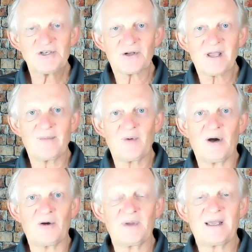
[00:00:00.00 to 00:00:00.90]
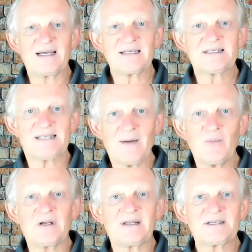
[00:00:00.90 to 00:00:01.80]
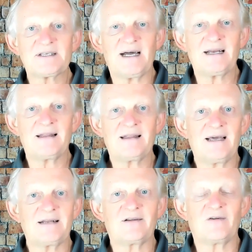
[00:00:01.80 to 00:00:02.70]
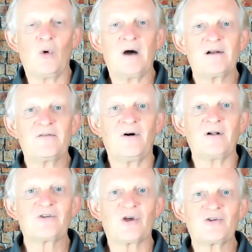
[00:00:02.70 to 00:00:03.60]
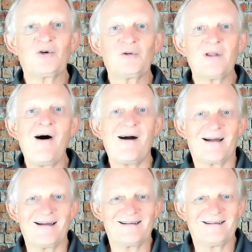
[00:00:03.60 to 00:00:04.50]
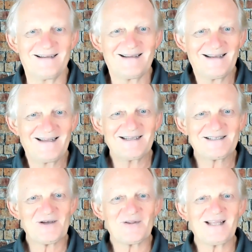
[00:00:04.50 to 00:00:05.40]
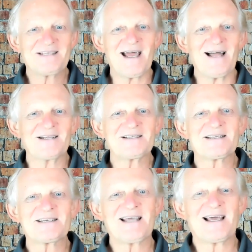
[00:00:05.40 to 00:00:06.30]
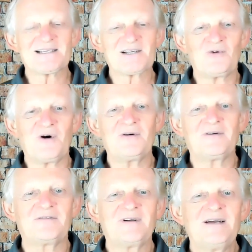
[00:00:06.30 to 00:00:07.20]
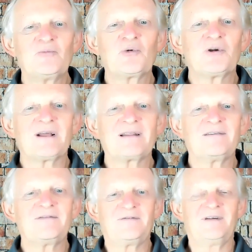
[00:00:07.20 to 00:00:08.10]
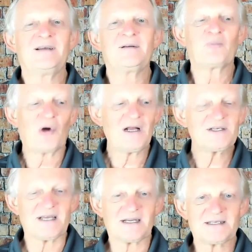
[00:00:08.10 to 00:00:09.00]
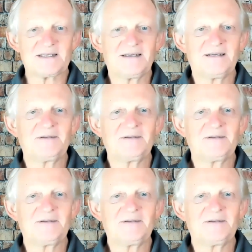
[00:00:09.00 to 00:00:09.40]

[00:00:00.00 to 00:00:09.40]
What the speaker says: came about because someone decided that waterfall took too long. And so they challenged the status quo of predictive projects.